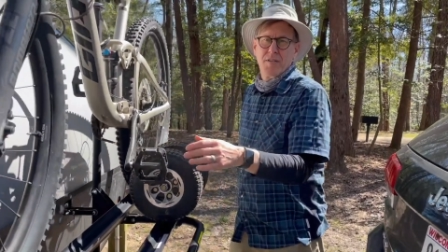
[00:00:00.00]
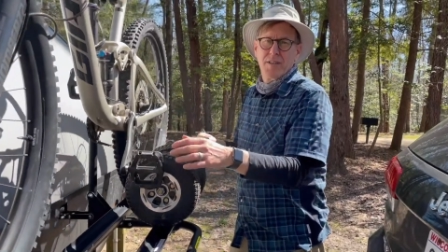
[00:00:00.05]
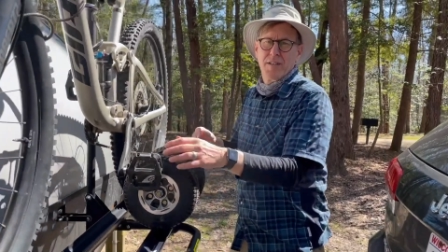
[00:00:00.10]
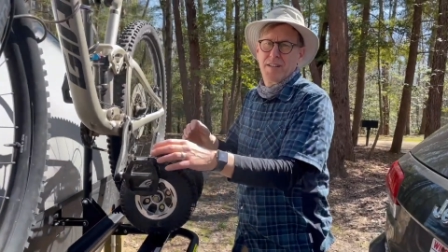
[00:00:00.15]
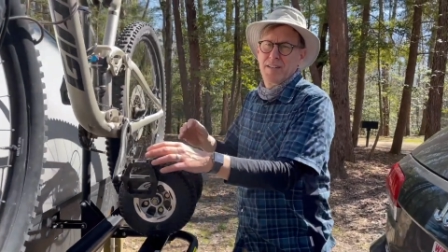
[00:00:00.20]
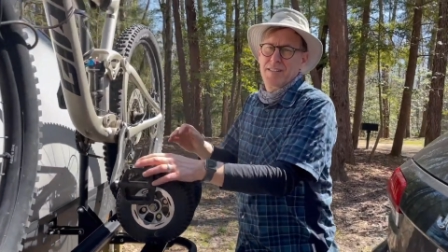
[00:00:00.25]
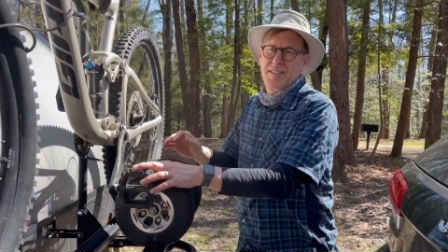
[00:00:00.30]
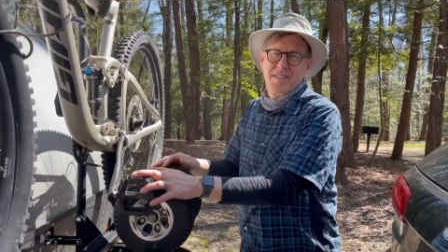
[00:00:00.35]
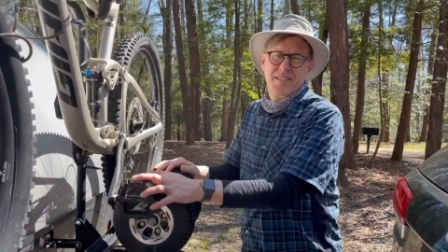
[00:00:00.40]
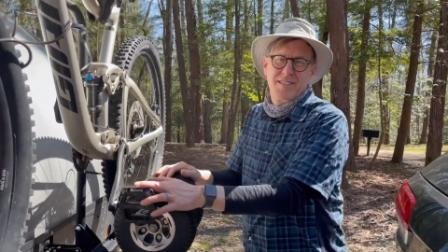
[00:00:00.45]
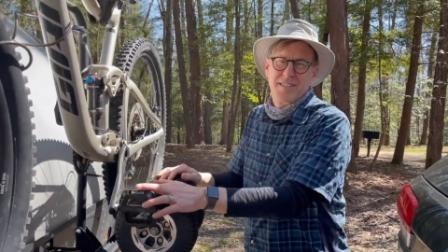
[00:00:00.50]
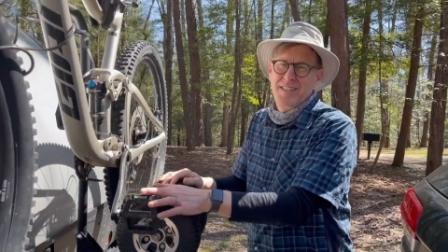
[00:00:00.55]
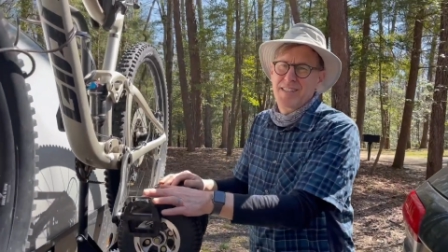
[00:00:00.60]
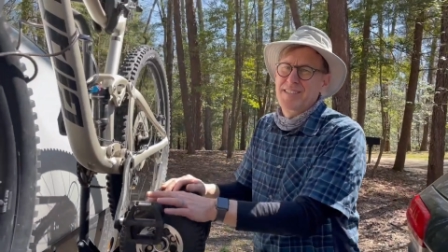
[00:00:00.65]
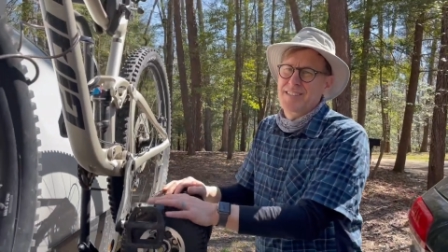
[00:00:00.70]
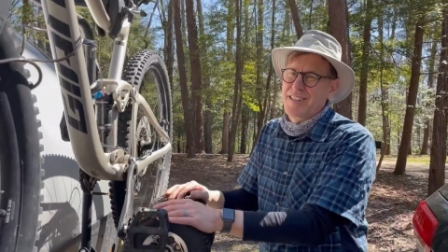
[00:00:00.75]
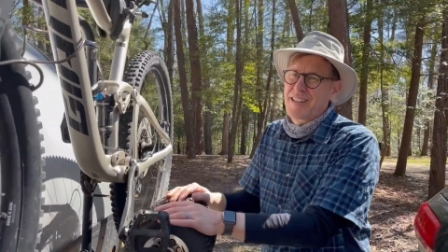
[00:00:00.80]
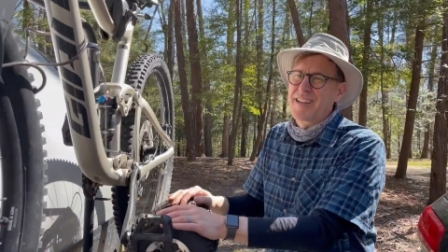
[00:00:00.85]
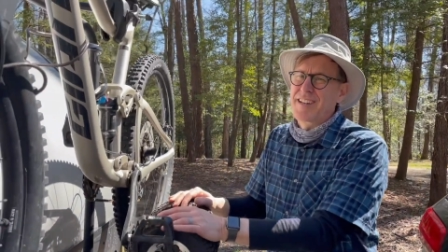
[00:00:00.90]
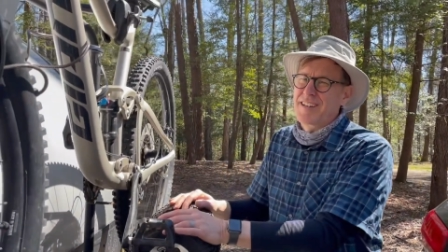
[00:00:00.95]
and it's
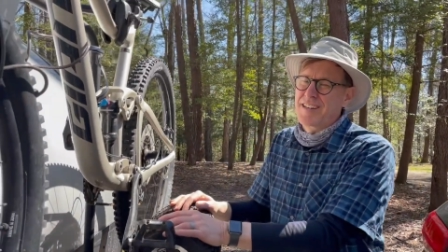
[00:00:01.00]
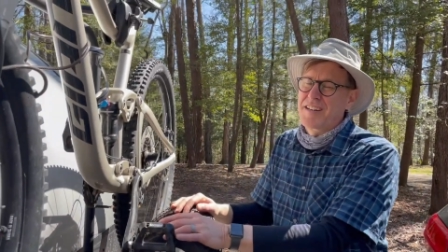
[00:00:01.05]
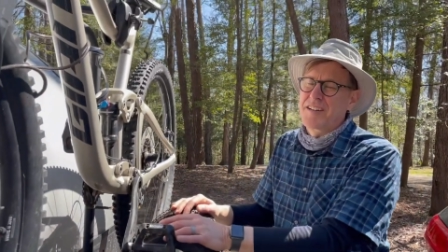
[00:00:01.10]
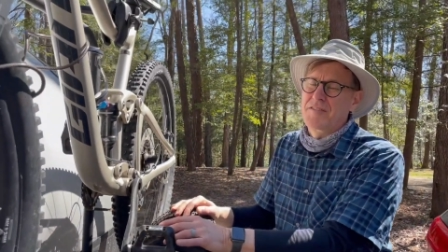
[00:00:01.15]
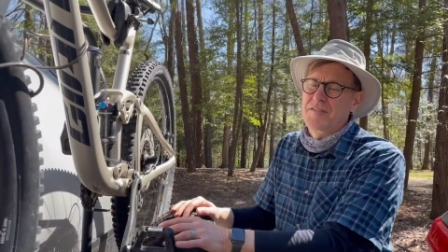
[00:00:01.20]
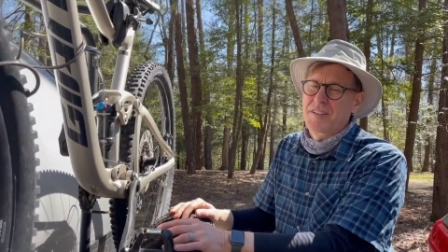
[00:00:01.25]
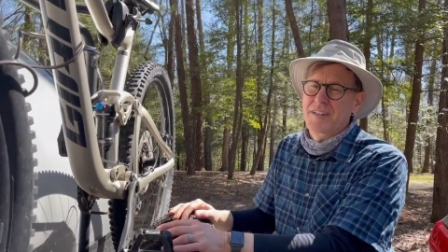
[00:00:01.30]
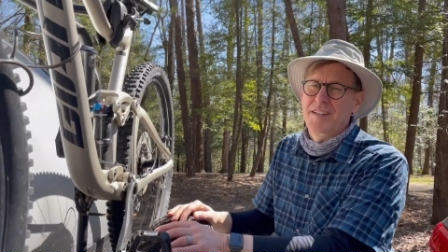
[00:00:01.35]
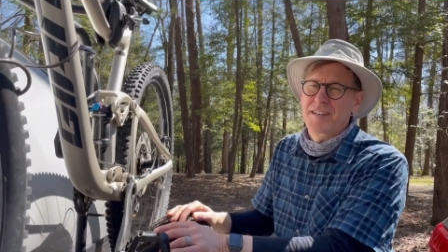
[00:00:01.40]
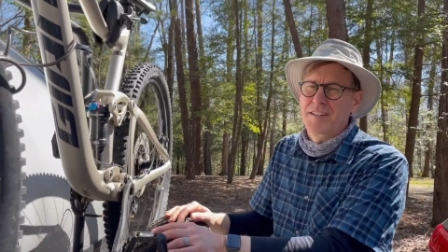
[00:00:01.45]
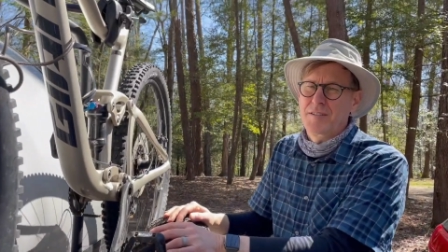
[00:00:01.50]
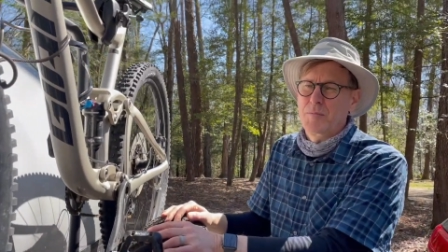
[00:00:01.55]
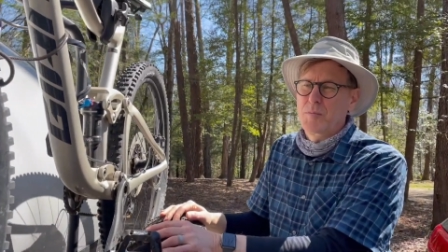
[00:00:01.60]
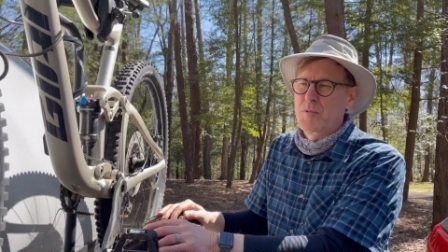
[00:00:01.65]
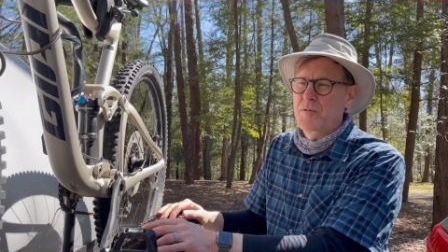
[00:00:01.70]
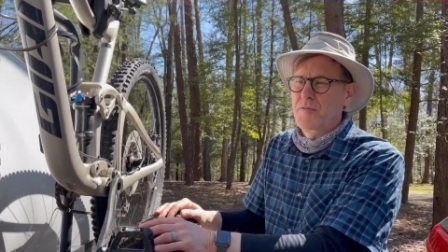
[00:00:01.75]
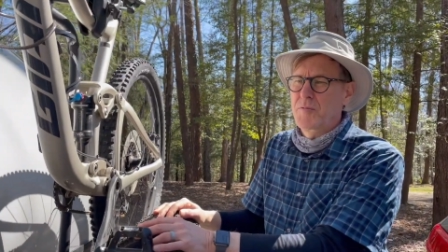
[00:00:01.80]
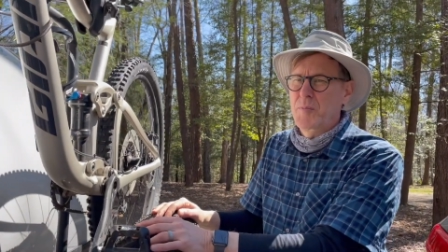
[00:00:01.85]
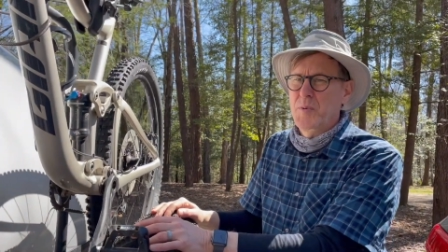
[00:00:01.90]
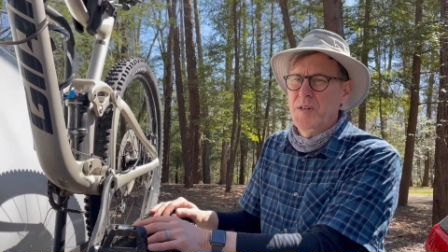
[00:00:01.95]
it's light enough that it'll
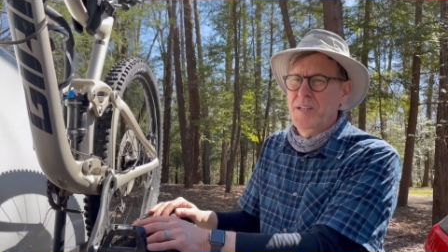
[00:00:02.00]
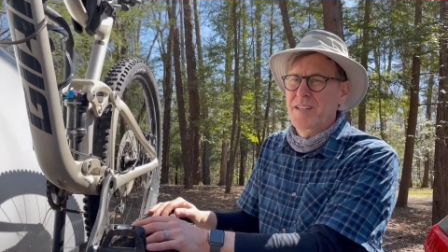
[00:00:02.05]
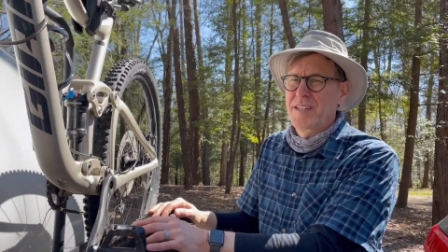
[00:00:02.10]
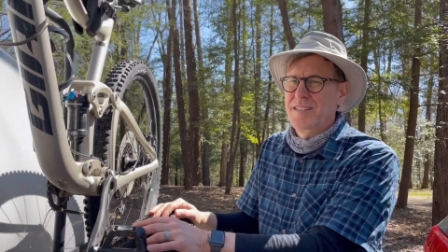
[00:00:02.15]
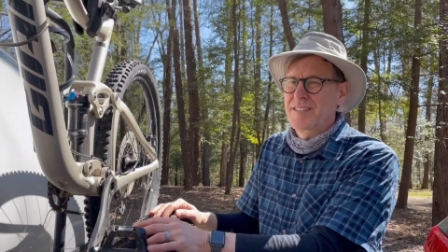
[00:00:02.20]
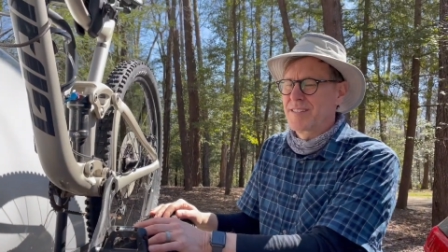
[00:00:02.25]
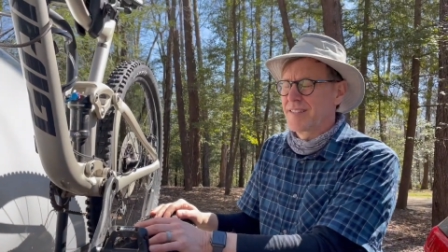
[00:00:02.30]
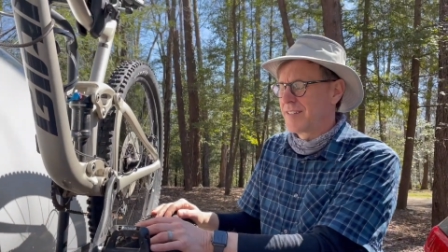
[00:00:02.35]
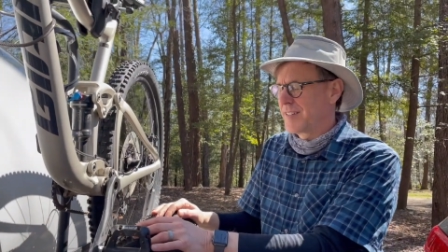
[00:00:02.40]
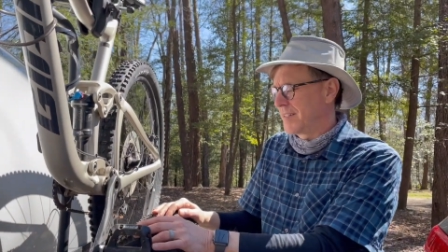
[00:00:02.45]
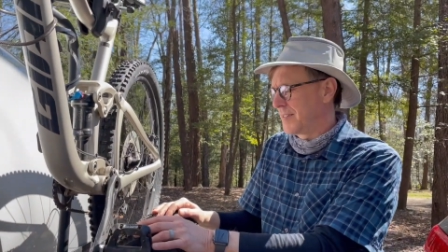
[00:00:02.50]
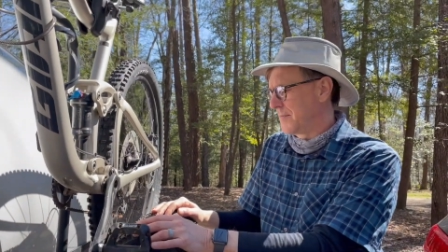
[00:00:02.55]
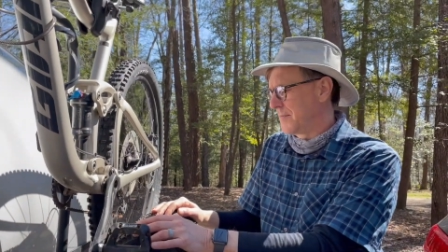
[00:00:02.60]
move pretty easily.